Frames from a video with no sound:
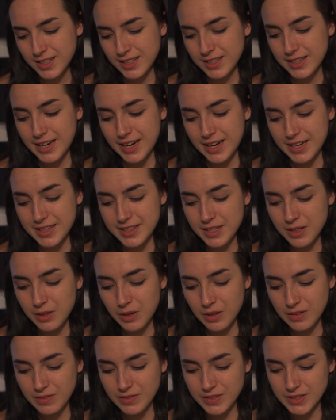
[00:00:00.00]
yeah, I think
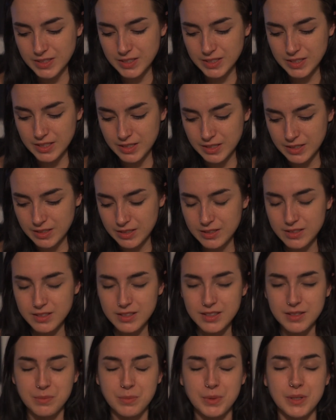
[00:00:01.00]
all of us can,
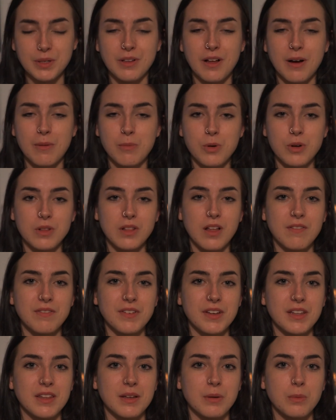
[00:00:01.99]
can be a lot more
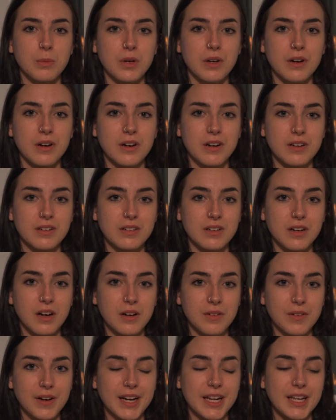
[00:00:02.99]
loving than we are
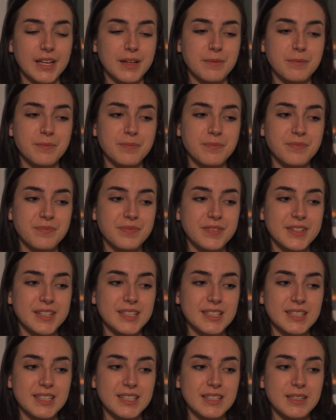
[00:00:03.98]
already.
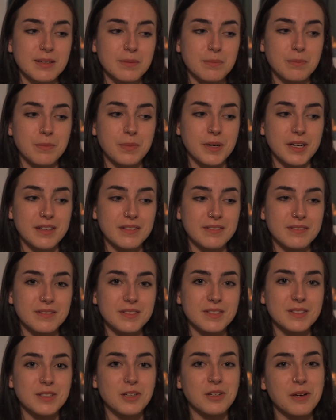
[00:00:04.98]
But
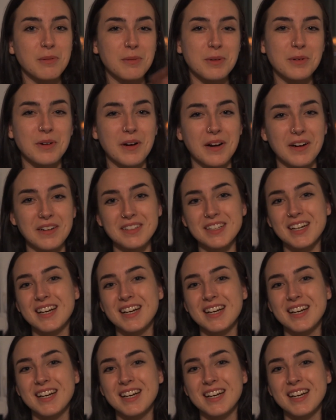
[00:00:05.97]
don't get me wrong,